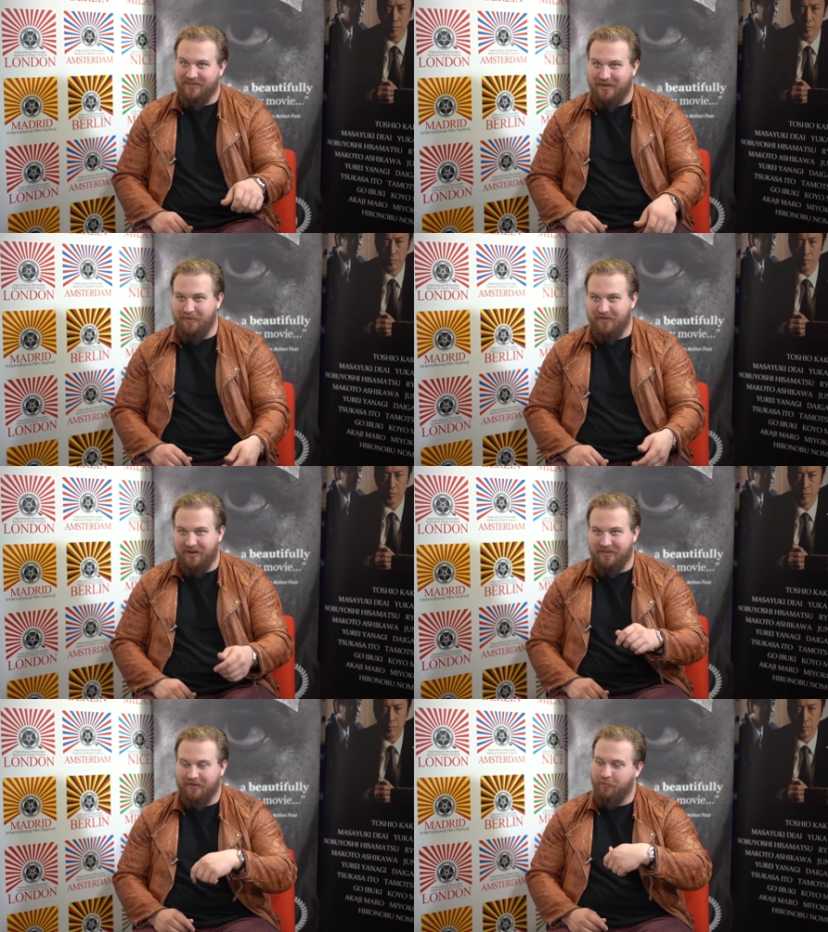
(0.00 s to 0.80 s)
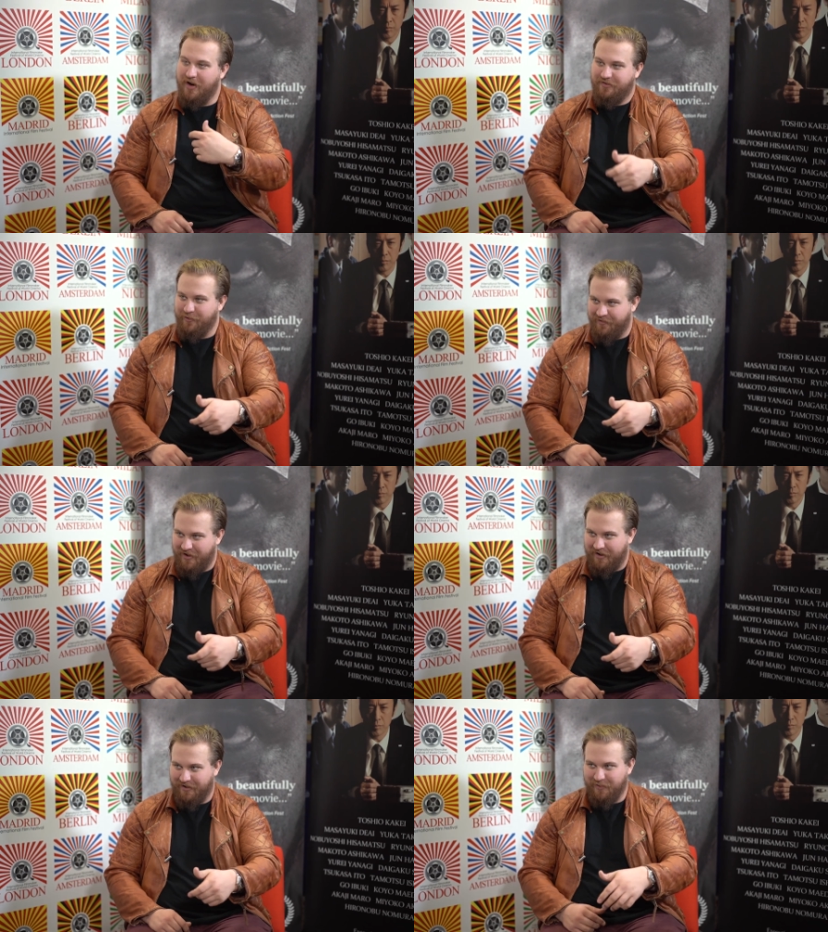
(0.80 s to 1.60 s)
and he'd be like, that's way too
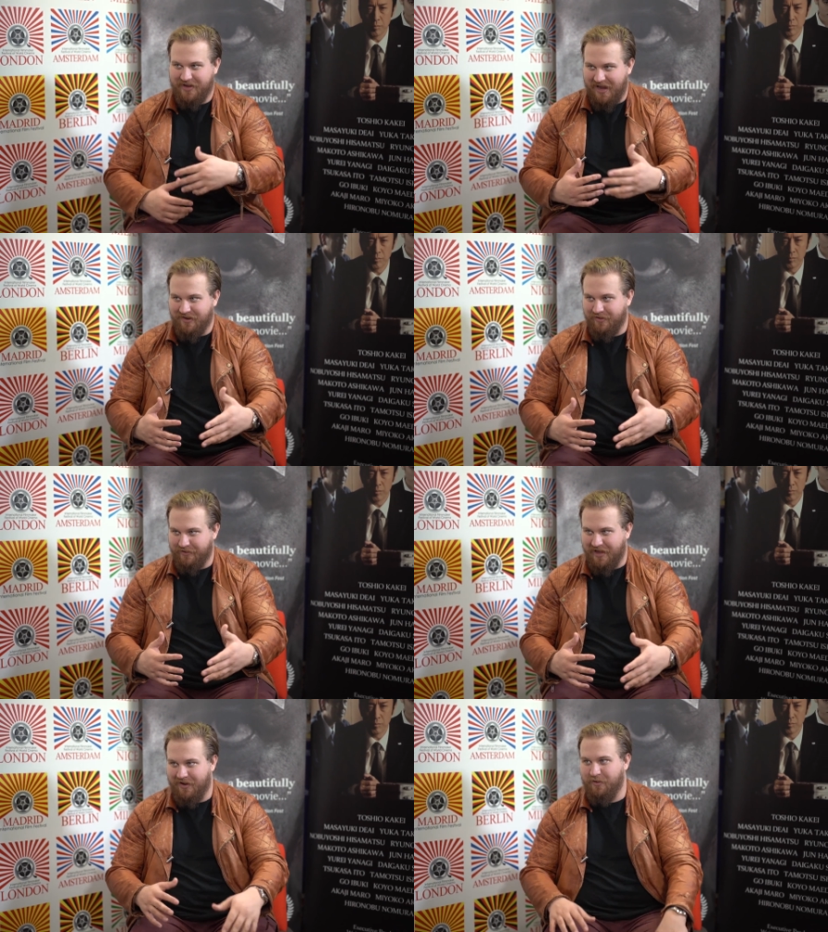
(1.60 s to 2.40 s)
far, we can't do that,